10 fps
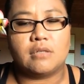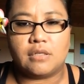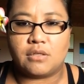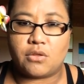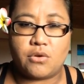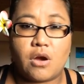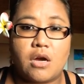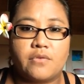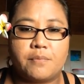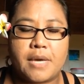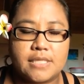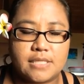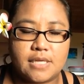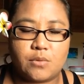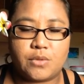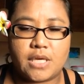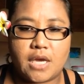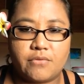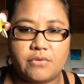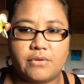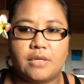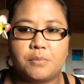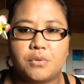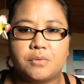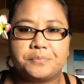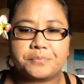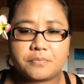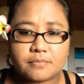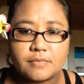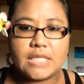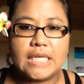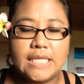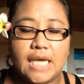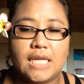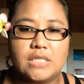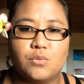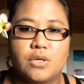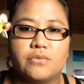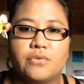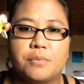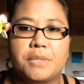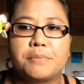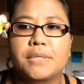another off mask that we have available that has worked for me.